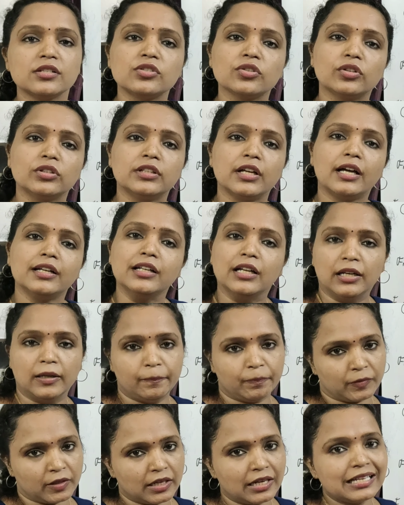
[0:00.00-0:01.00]
so that
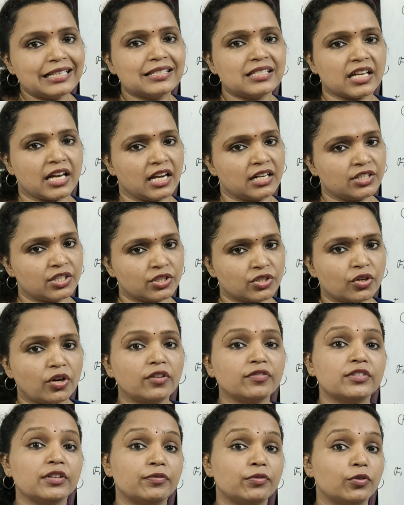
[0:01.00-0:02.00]
less chances
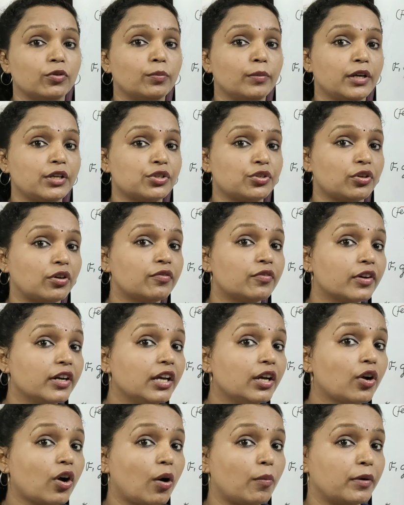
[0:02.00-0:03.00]
of the formation of
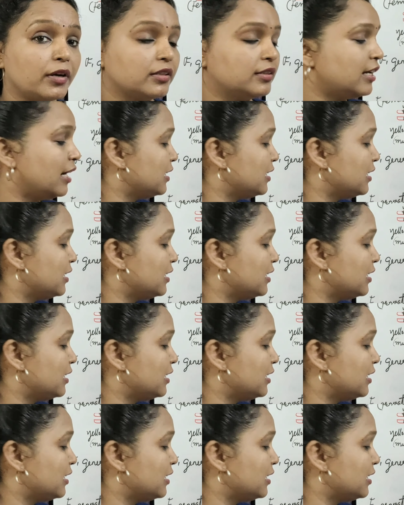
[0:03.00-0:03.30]
recombinant.